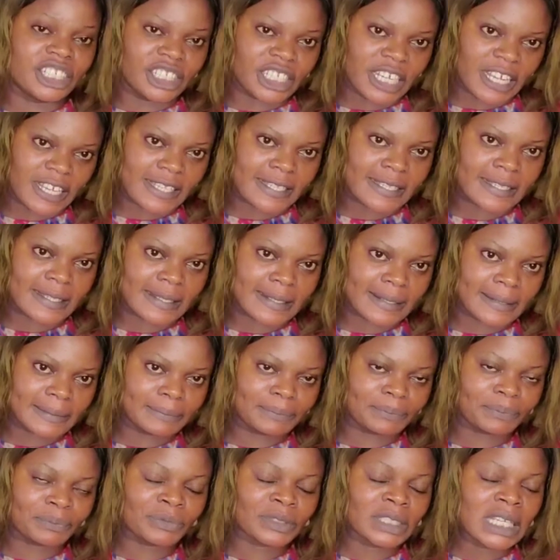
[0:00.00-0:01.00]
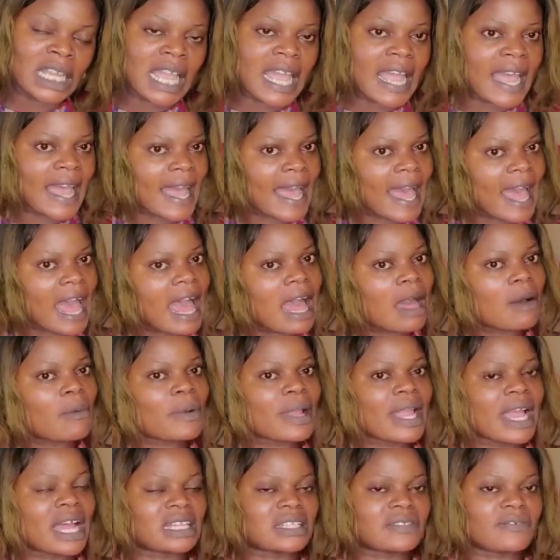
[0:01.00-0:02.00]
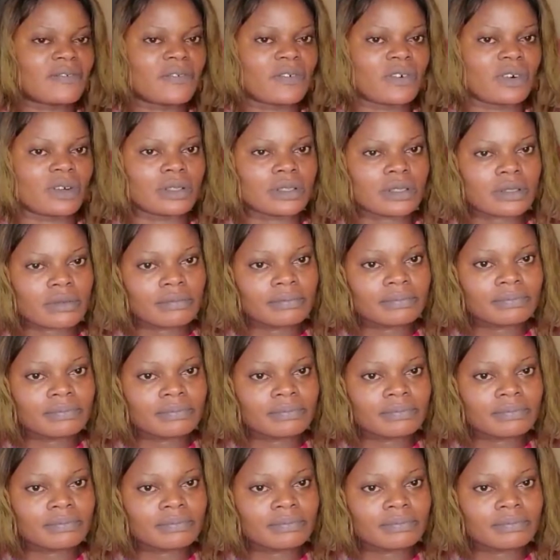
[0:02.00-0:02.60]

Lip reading: Yes. How are we at fault?